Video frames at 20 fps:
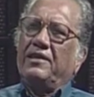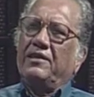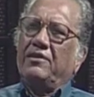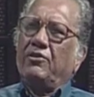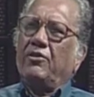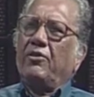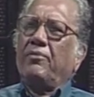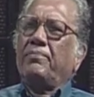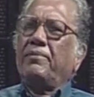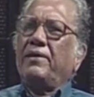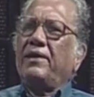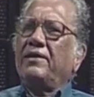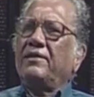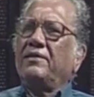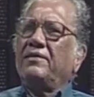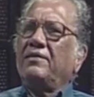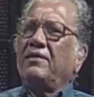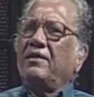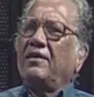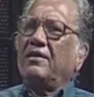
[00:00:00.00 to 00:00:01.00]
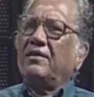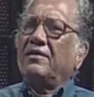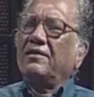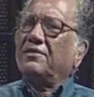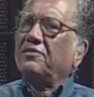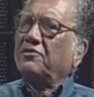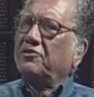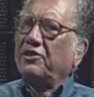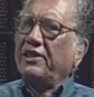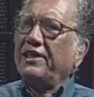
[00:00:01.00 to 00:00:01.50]
European
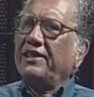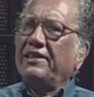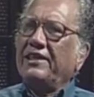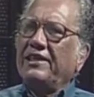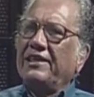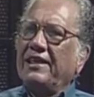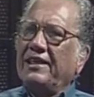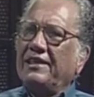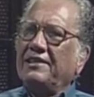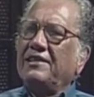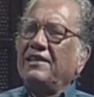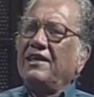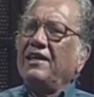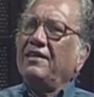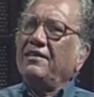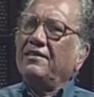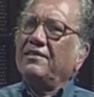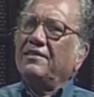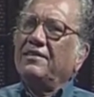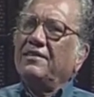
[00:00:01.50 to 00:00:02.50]
trade in India